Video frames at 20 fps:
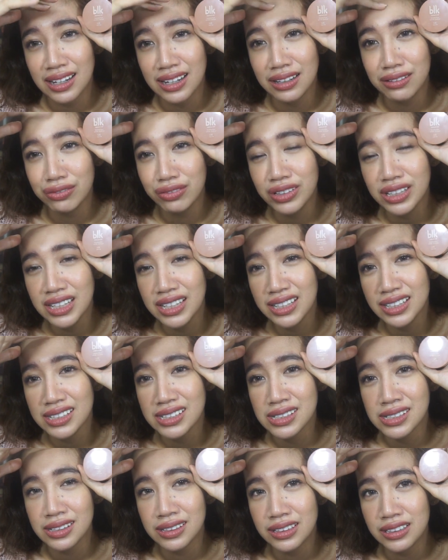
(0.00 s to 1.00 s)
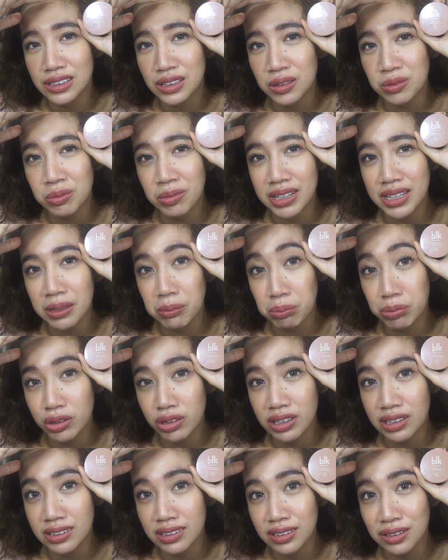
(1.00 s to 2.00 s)
I feel like it's a little
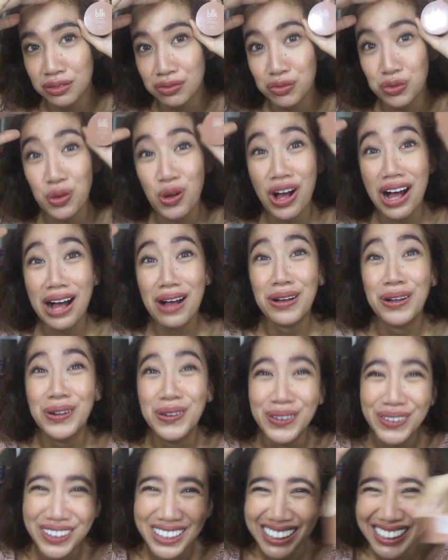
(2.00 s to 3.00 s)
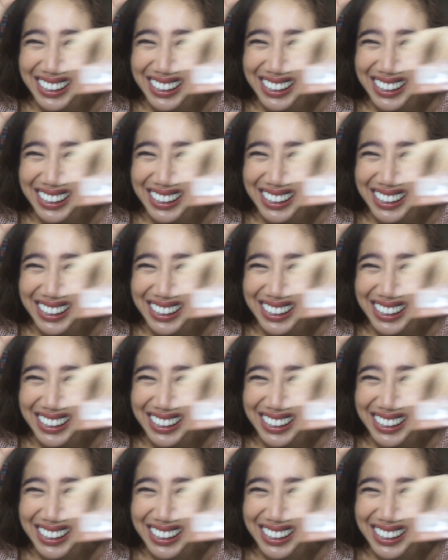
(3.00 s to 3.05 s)
manipulative. Whoa!